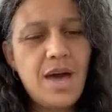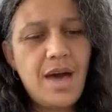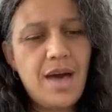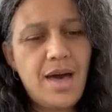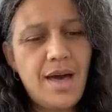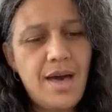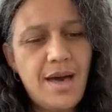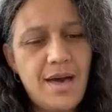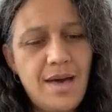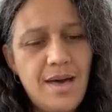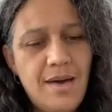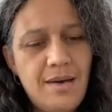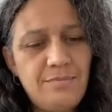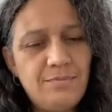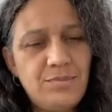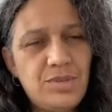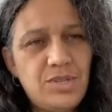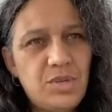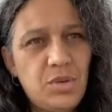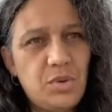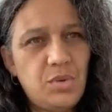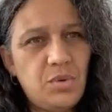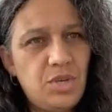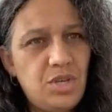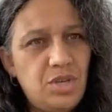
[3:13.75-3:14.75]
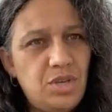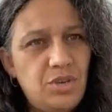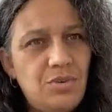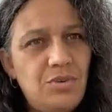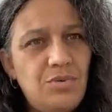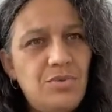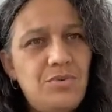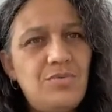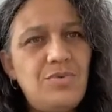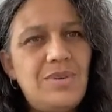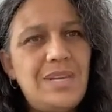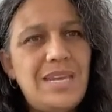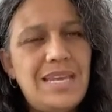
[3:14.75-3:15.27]
So
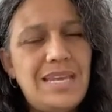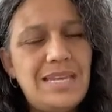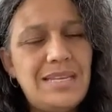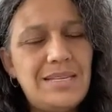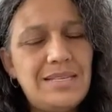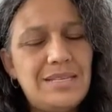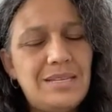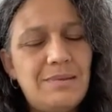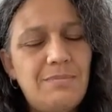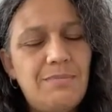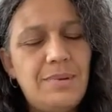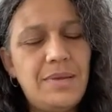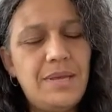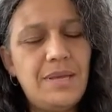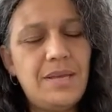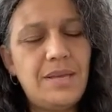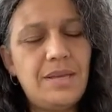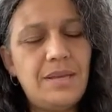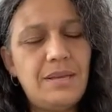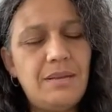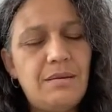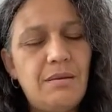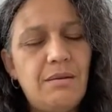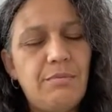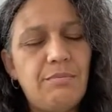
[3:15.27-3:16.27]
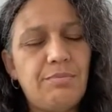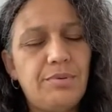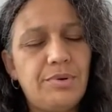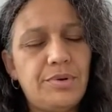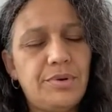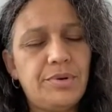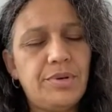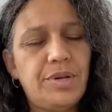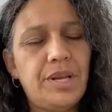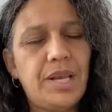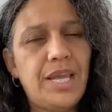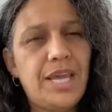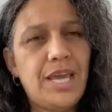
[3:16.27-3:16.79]
you need to be
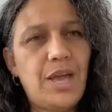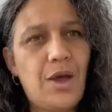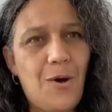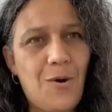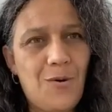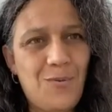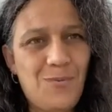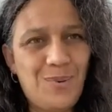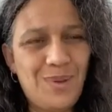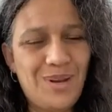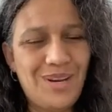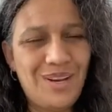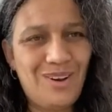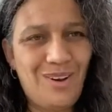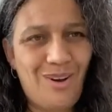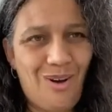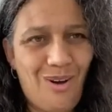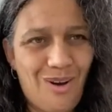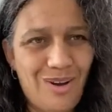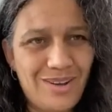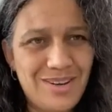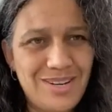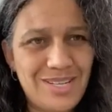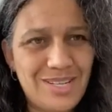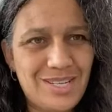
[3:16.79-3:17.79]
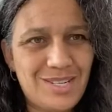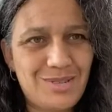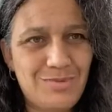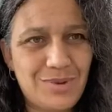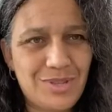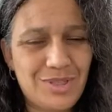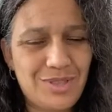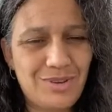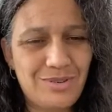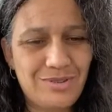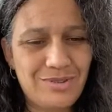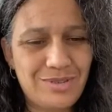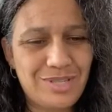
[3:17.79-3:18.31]
brutally open and honest
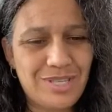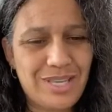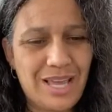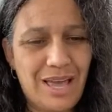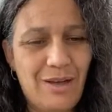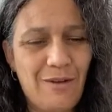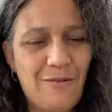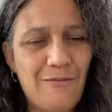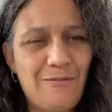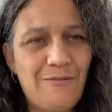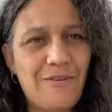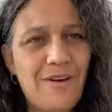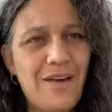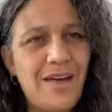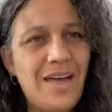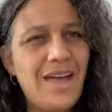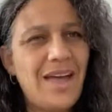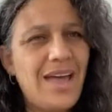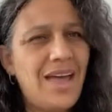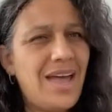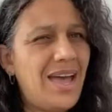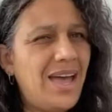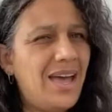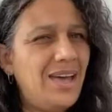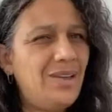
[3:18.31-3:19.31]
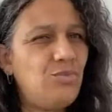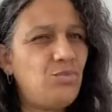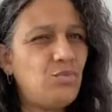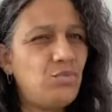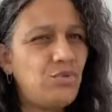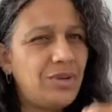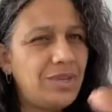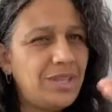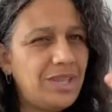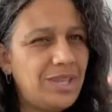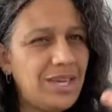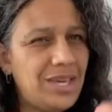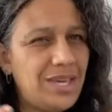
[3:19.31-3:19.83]
with yourself and
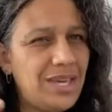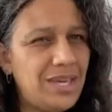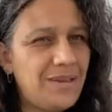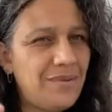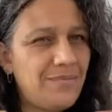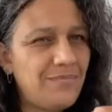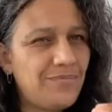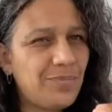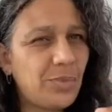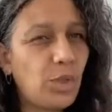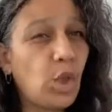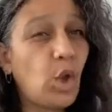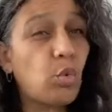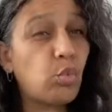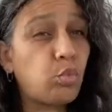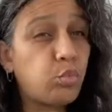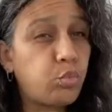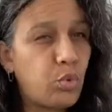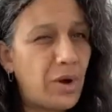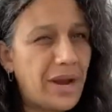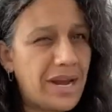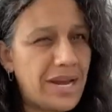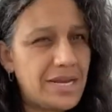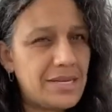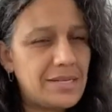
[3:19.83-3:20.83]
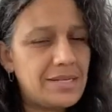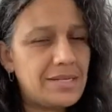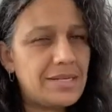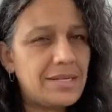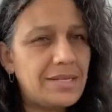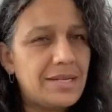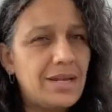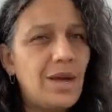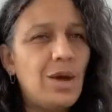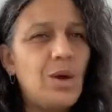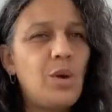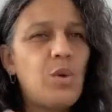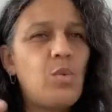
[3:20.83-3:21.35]
really rate
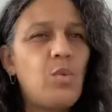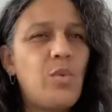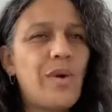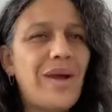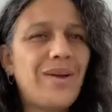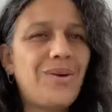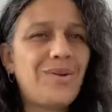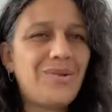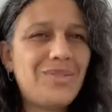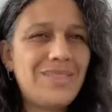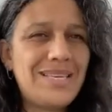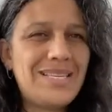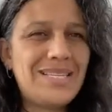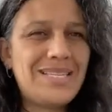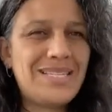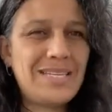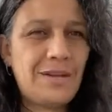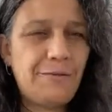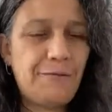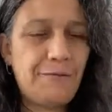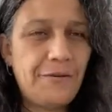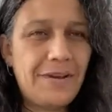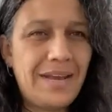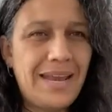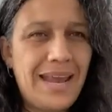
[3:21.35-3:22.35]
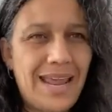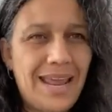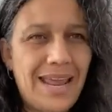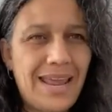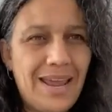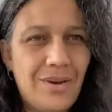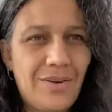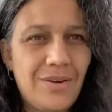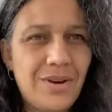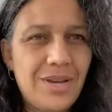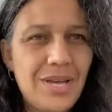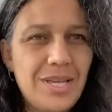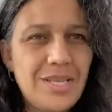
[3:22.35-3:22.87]
where these different
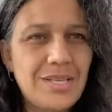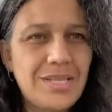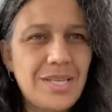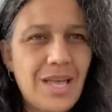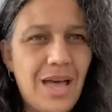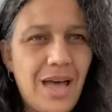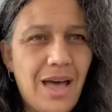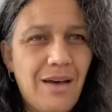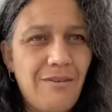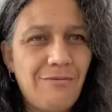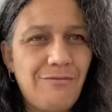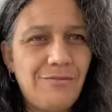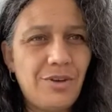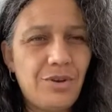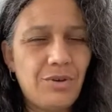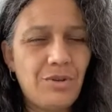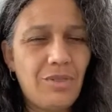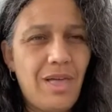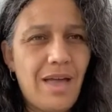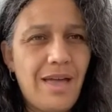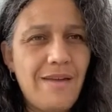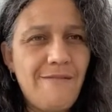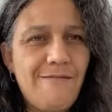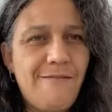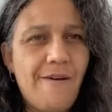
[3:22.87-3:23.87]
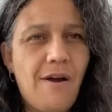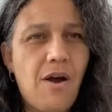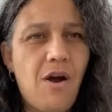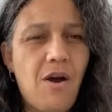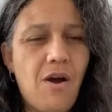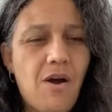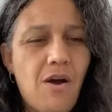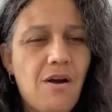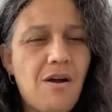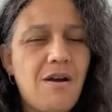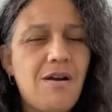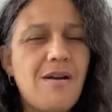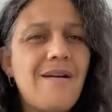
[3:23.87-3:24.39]
areas of your life
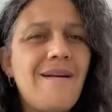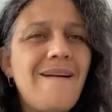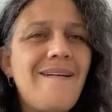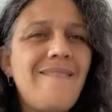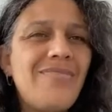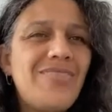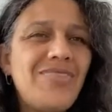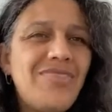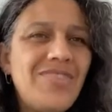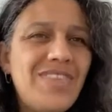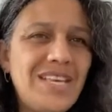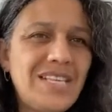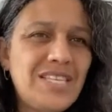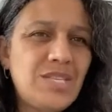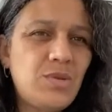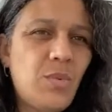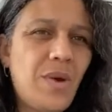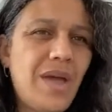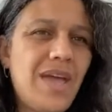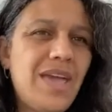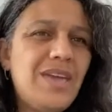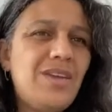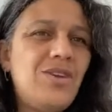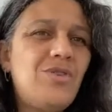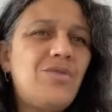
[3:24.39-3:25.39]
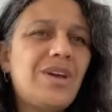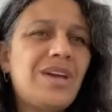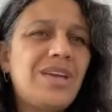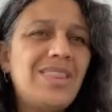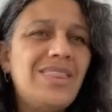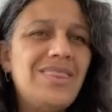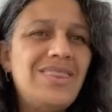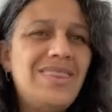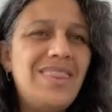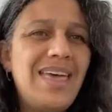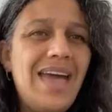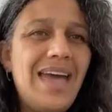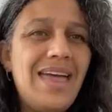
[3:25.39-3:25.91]
are. This way you
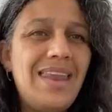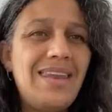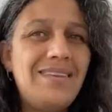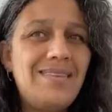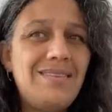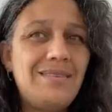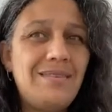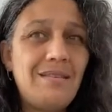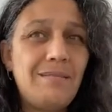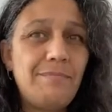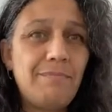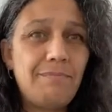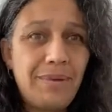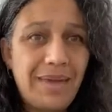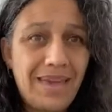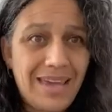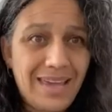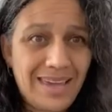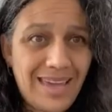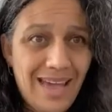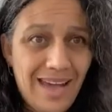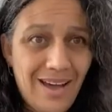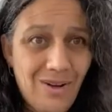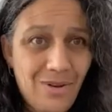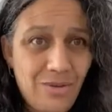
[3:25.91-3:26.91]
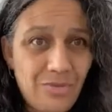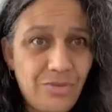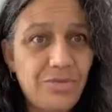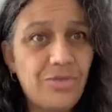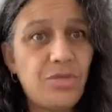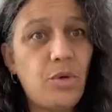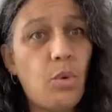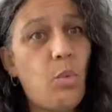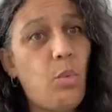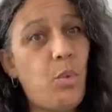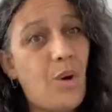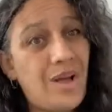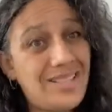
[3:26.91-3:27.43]
can then pick out the
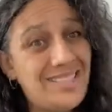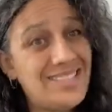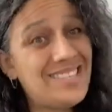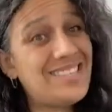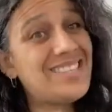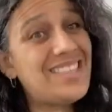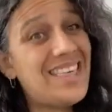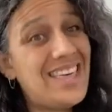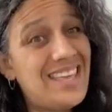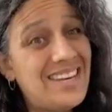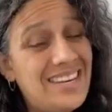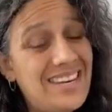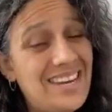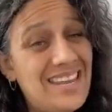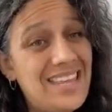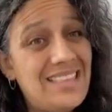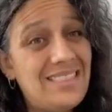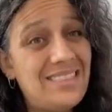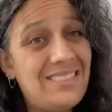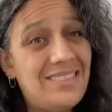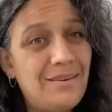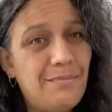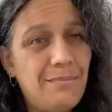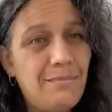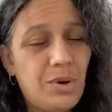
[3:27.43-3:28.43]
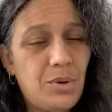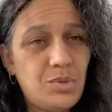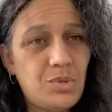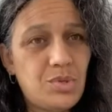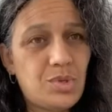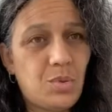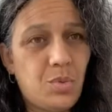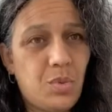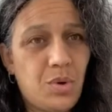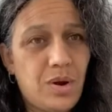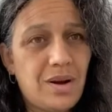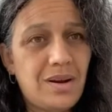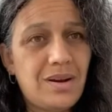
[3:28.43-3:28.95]
ones that need the
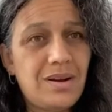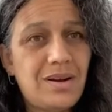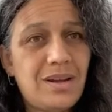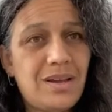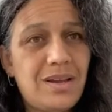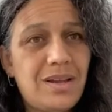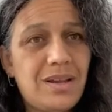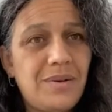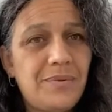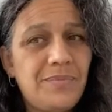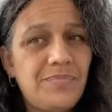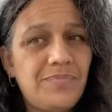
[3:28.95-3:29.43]
most work